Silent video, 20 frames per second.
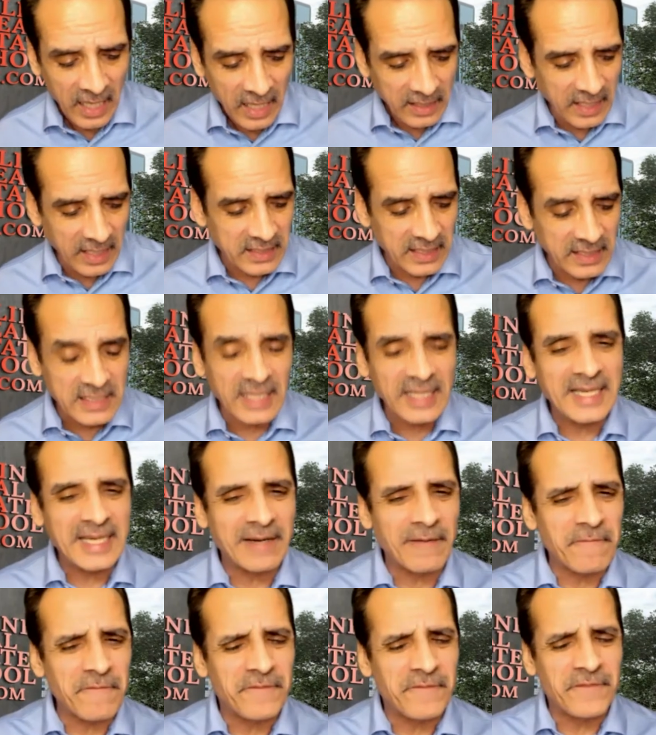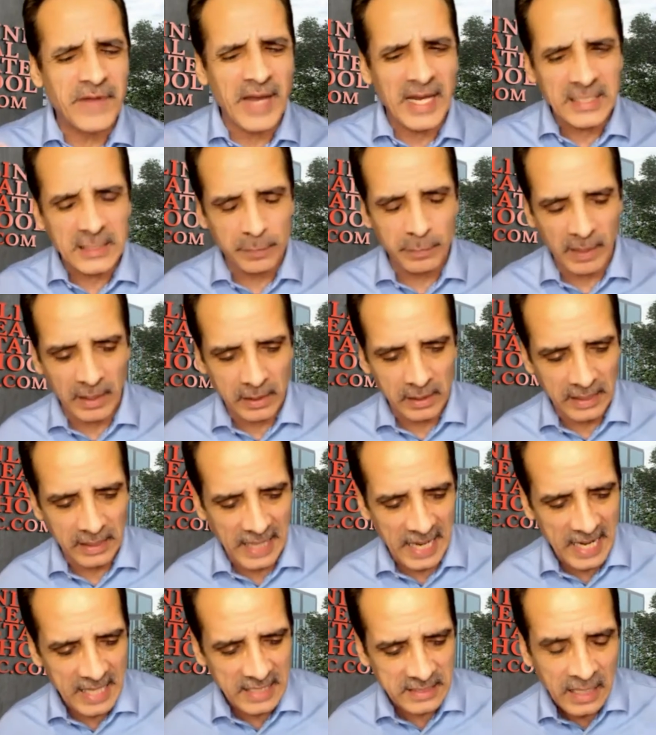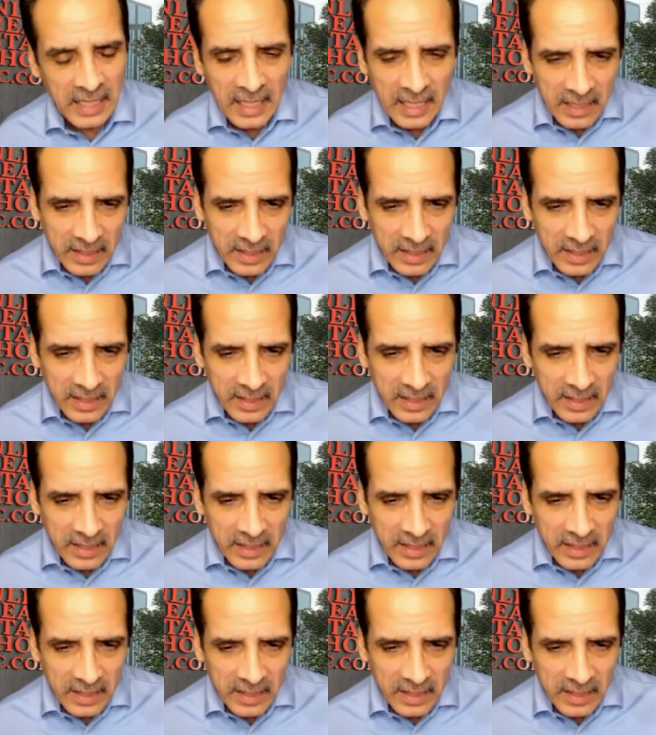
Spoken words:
This isn't an investment class.